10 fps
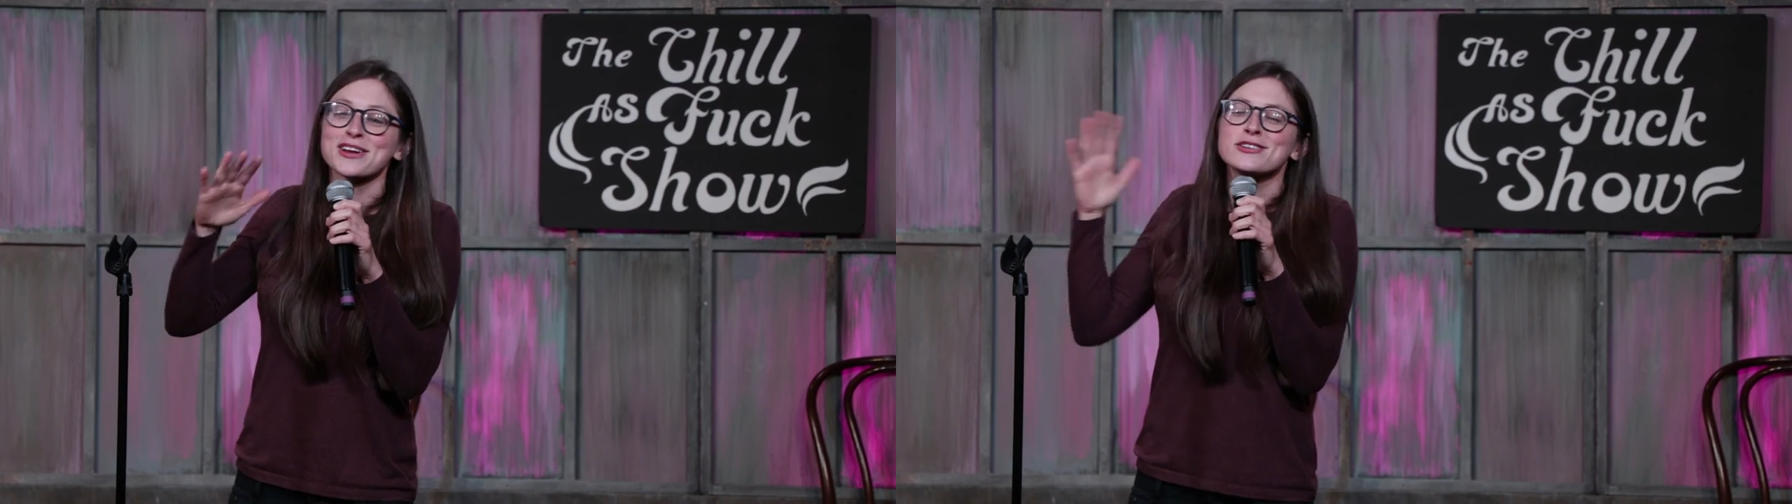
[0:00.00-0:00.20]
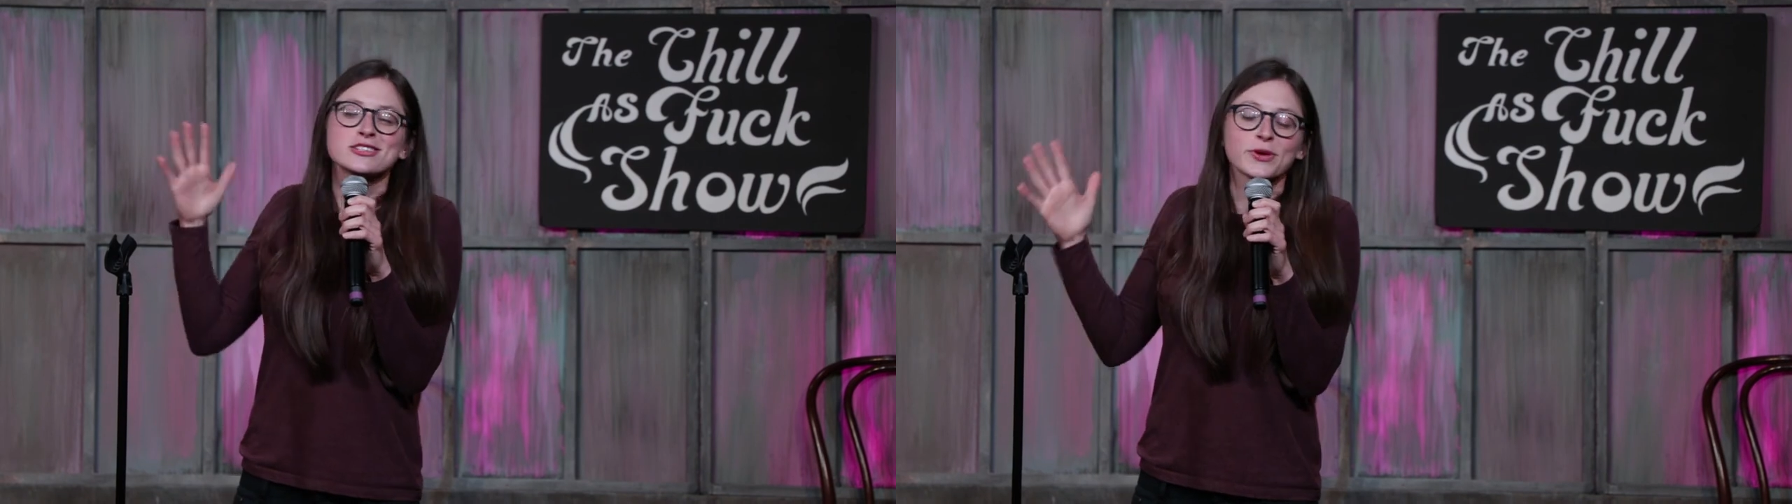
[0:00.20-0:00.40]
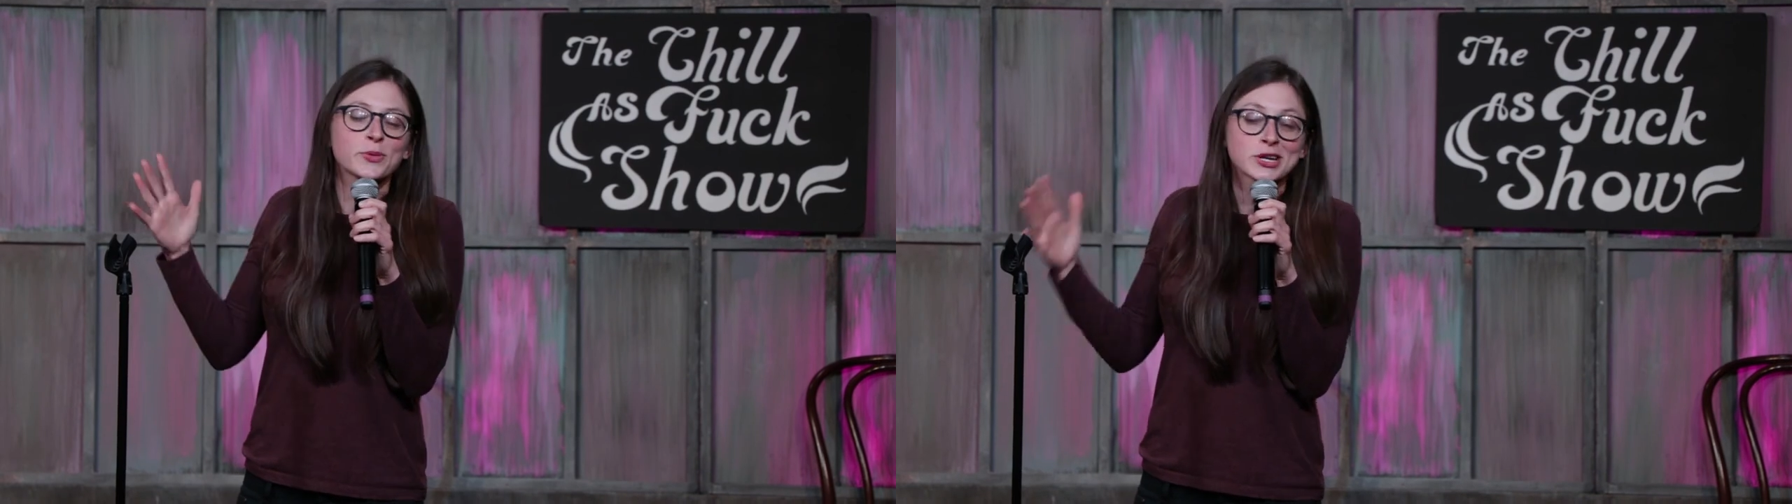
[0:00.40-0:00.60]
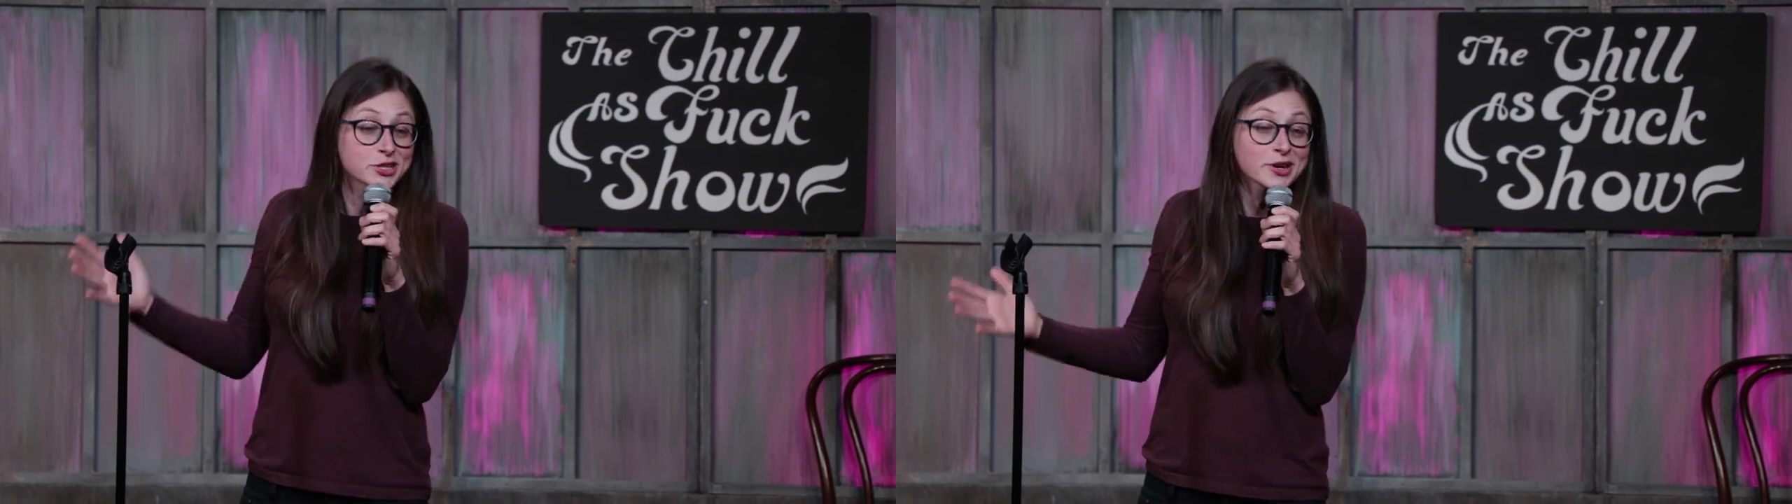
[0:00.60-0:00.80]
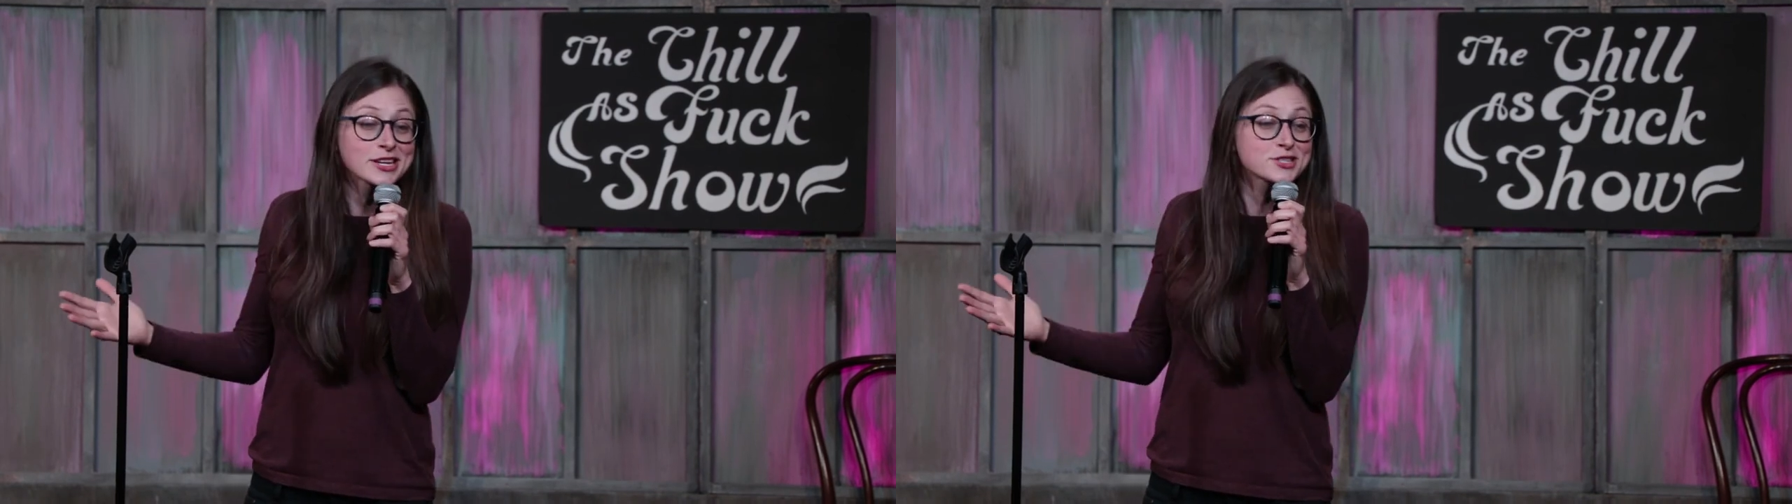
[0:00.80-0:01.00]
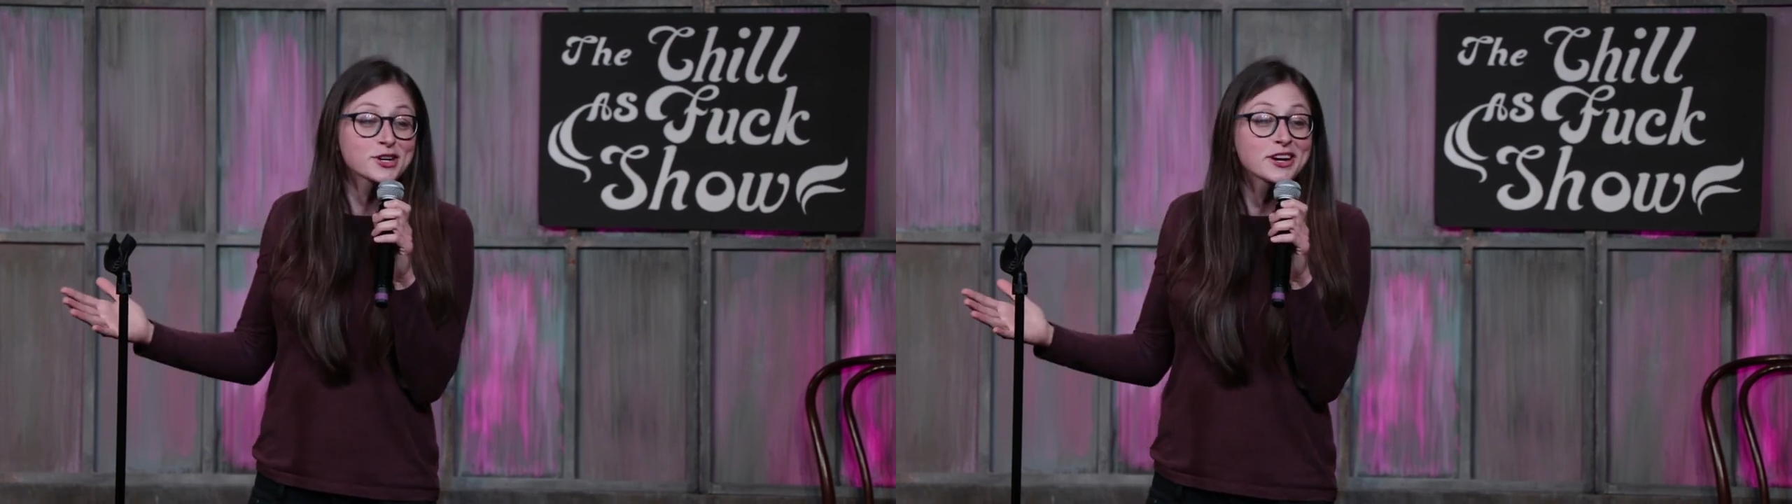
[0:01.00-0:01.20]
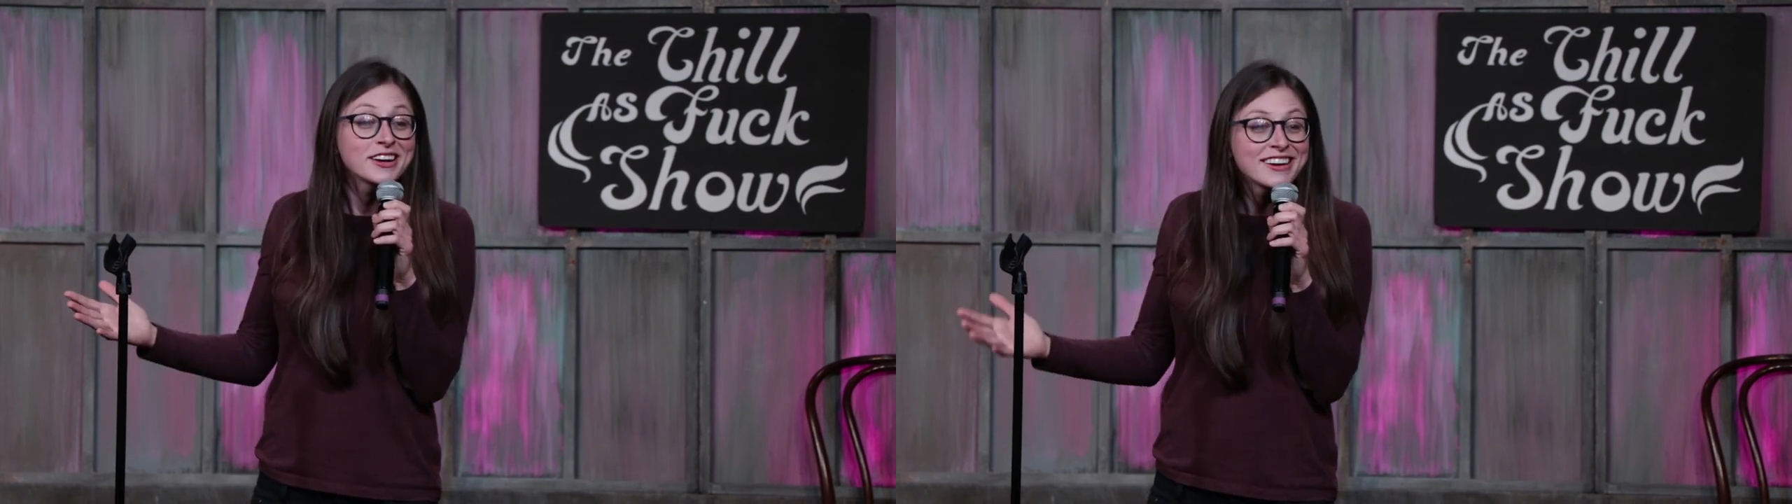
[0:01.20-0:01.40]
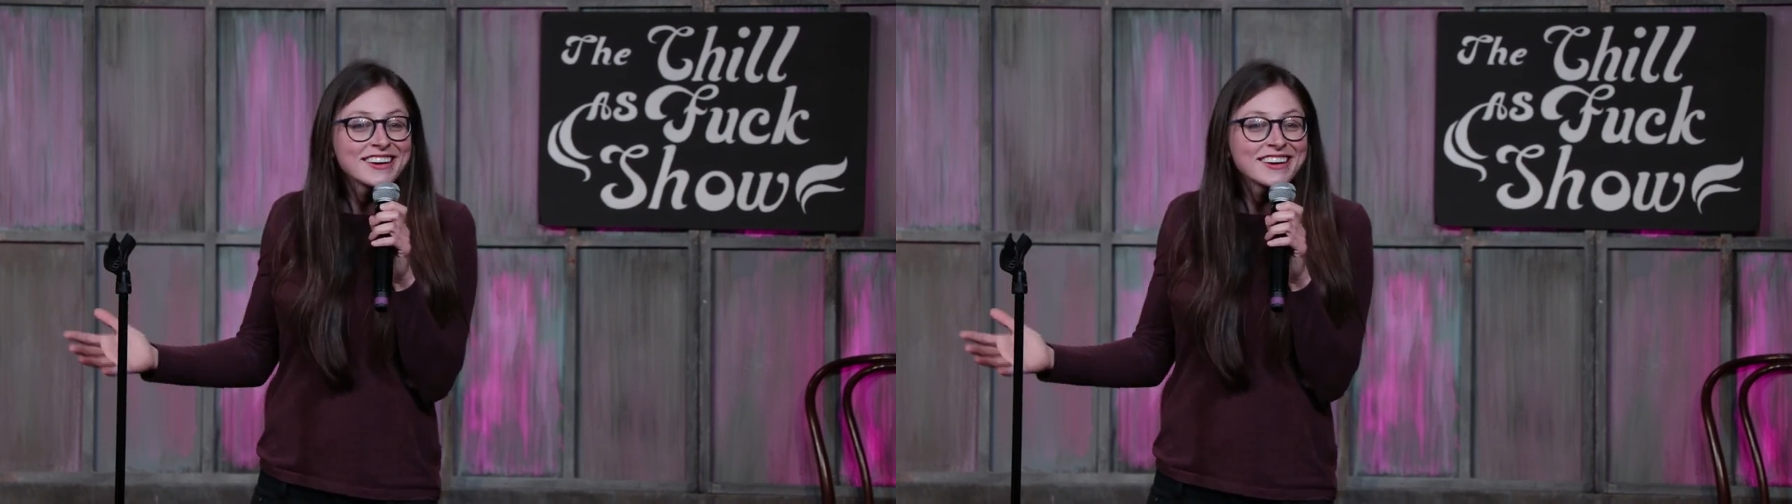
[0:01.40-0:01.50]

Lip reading: and you just feel weird, so you kiss her."